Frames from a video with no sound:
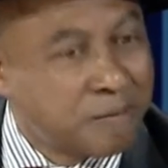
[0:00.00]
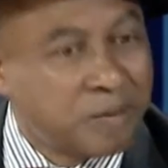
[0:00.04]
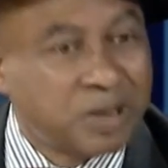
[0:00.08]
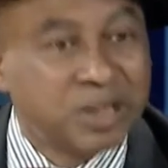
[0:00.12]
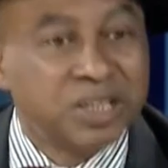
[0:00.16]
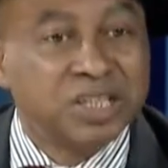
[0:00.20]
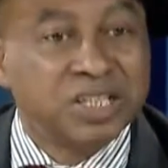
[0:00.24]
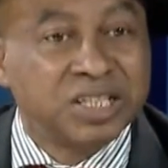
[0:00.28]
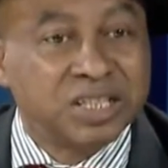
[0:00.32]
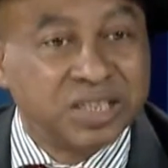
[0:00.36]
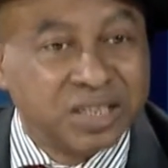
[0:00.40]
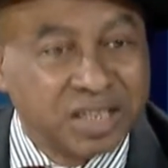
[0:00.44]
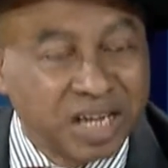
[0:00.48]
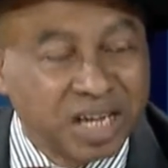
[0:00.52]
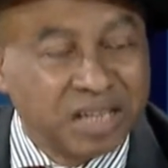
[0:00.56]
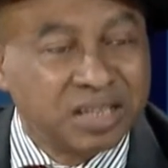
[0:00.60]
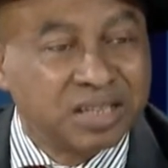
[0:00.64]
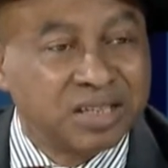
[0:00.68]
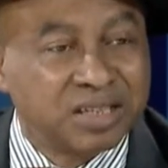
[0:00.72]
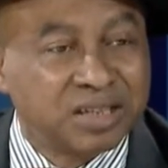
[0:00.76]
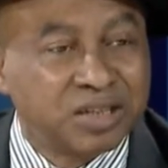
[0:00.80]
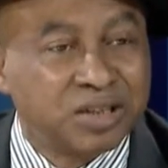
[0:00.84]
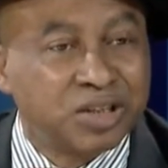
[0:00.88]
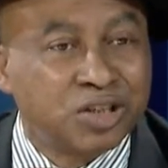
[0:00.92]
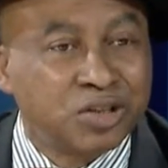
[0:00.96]

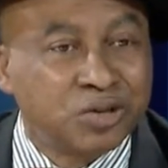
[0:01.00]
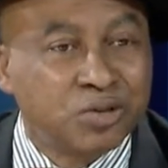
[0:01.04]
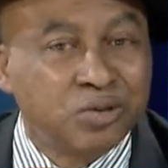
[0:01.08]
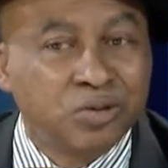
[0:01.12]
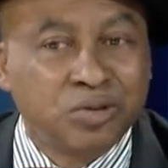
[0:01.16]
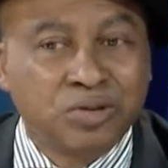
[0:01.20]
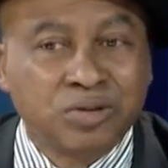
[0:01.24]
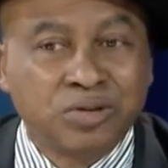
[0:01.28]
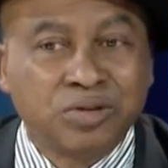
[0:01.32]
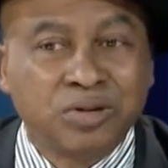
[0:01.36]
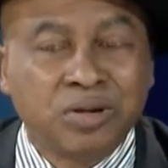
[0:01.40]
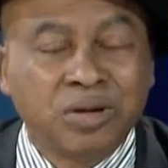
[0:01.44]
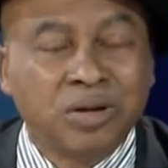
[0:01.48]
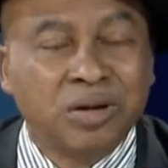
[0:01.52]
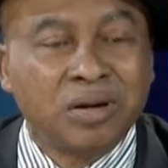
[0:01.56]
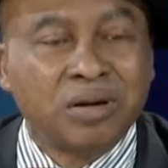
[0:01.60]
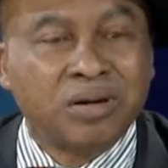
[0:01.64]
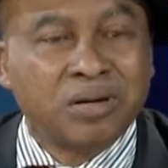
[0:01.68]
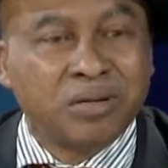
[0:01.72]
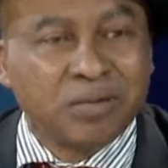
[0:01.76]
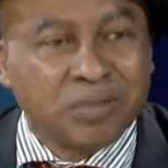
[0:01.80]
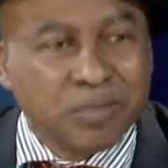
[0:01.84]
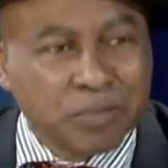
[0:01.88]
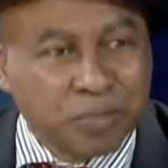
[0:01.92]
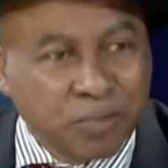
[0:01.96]
State should
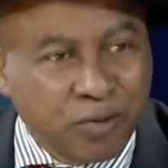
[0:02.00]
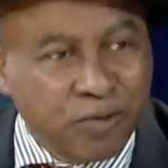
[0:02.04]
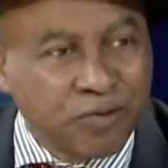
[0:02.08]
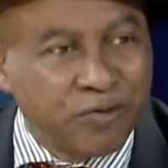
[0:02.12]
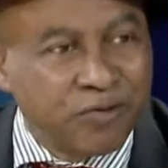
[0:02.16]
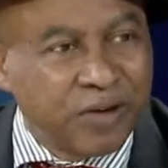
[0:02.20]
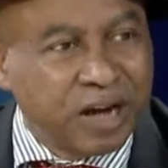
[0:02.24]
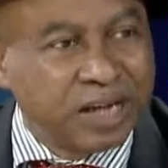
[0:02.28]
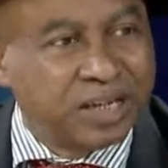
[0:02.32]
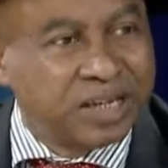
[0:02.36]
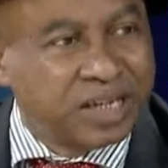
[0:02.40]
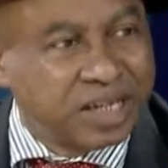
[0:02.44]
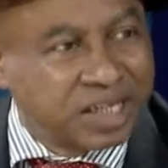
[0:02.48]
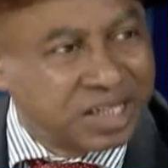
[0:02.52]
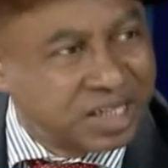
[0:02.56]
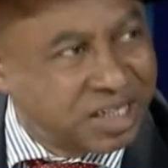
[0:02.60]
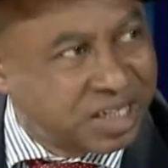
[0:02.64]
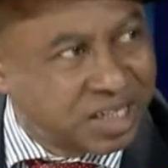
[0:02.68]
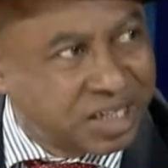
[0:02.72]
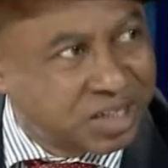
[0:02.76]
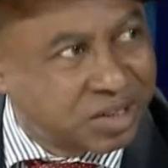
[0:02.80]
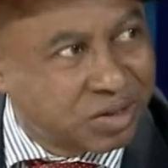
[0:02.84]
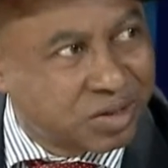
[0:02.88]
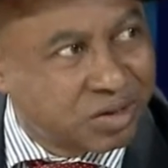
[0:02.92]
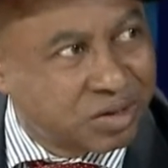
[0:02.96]
provide
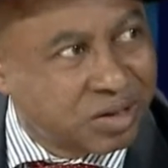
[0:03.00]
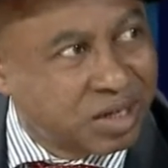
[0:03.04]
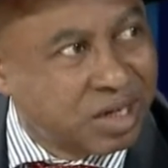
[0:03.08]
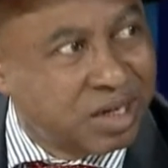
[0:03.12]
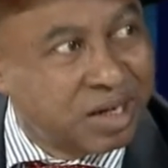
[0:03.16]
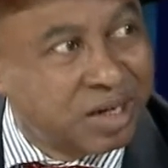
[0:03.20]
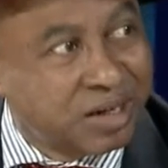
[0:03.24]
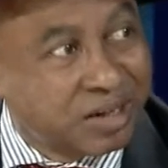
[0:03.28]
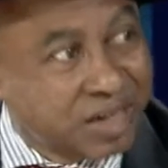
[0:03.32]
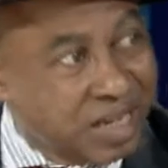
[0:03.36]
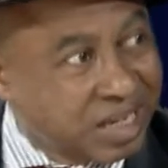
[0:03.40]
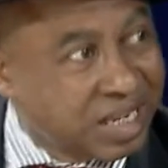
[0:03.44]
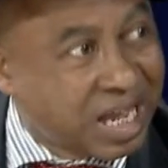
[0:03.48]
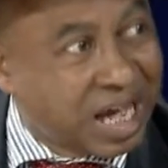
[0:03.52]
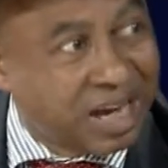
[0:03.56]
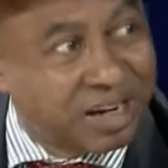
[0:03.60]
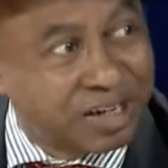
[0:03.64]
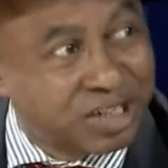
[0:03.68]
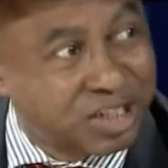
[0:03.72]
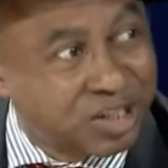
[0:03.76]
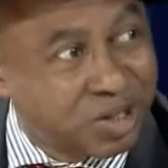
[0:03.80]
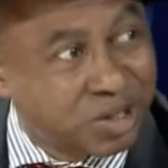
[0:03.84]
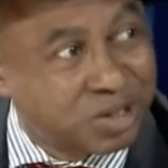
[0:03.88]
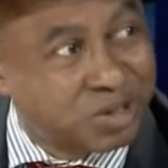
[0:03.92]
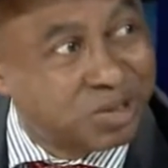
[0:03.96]
education. Read
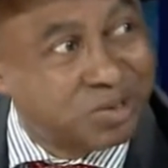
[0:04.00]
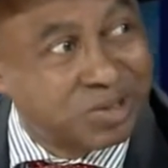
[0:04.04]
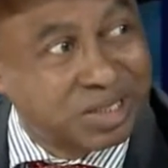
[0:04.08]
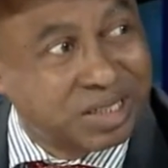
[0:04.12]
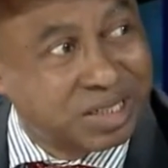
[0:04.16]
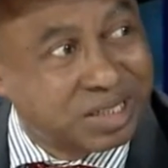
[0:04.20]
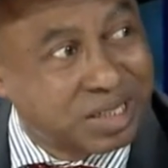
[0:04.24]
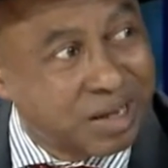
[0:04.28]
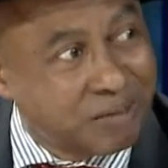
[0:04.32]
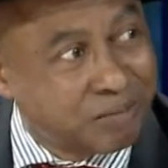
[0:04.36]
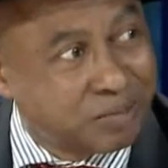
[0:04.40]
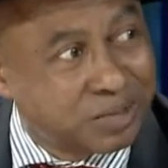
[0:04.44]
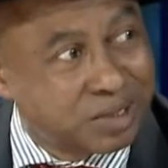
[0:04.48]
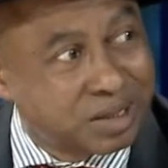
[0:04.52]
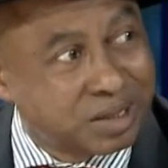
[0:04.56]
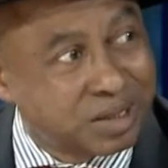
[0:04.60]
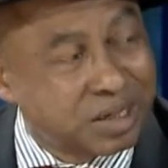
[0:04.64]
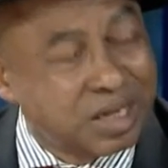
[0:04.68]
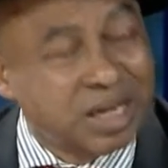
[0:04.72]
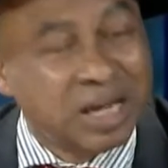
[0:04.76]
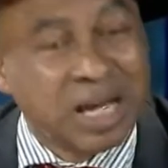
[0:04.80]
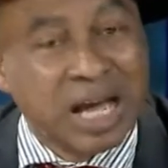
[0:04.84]
Aristotle, the same thing.